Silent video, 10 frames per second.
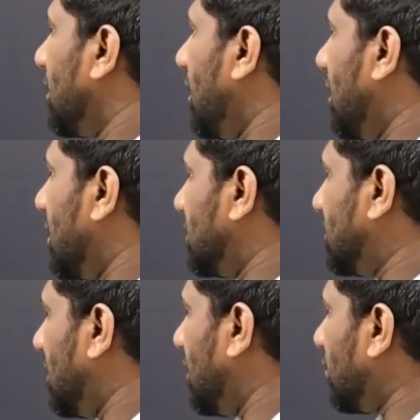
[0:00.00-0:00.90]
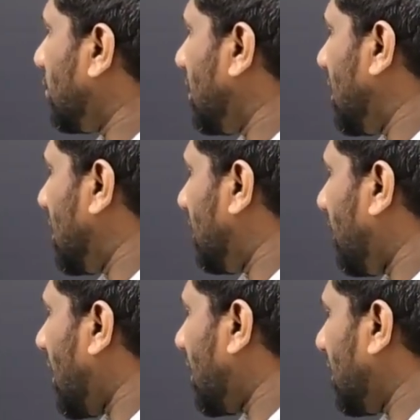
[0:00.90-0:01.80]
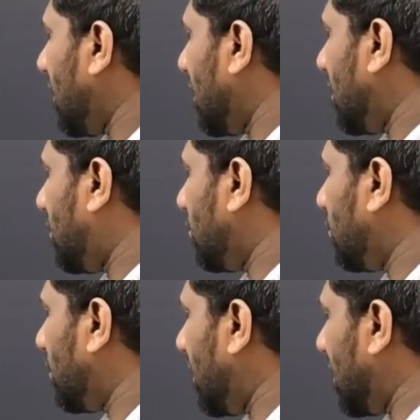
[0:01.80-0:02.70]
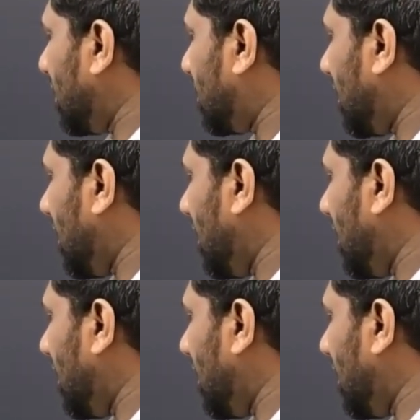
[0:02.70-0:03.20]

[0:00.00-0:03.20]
year 0, year 1, year 2, year 3,